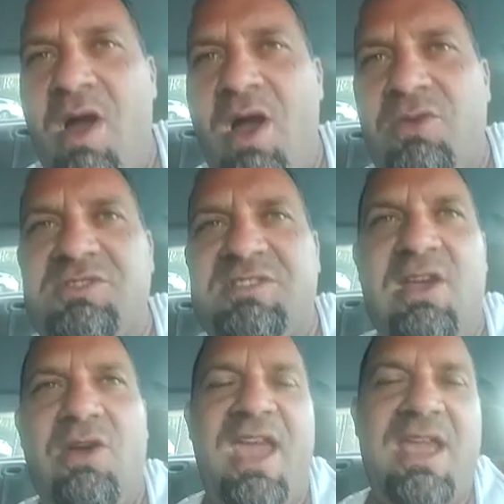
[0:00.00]
Mongols
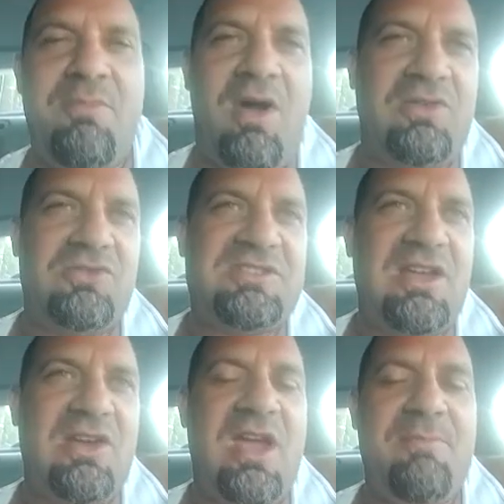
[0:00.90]
killed, 8 Mongols
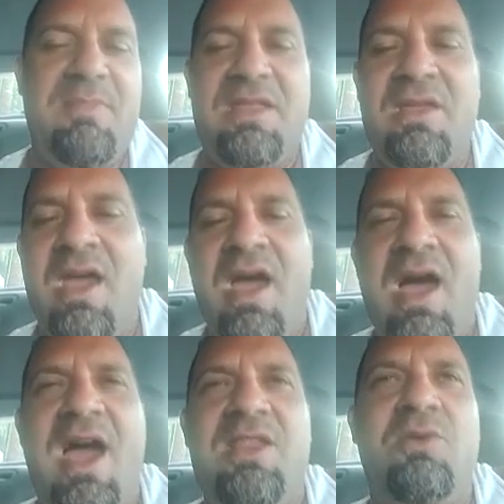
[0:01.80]
killed. I mean,
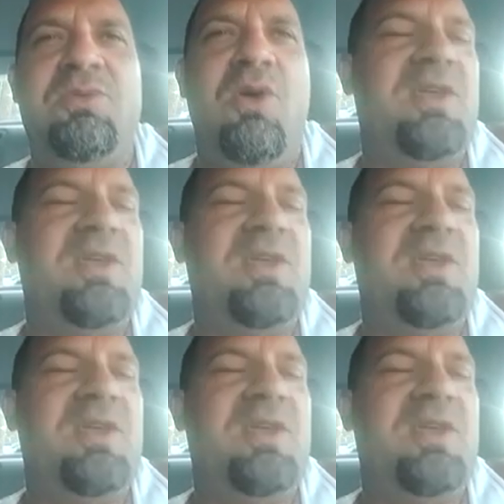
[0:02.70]
I don't know